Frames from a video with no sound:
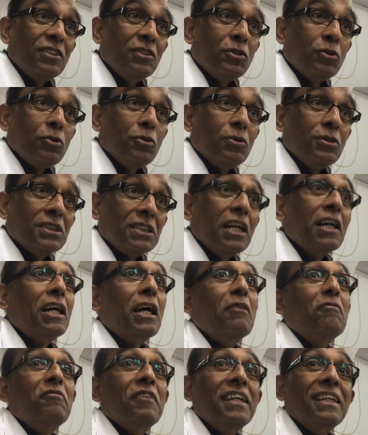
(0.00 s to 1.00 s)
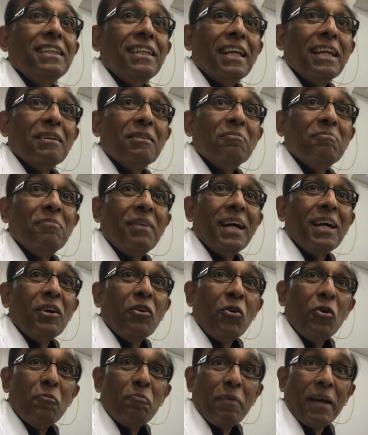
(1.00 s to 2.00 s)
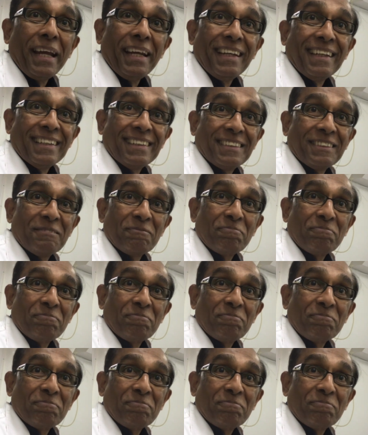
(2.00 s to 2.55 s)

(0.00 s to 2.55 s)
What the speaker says: to circumvent my own patent,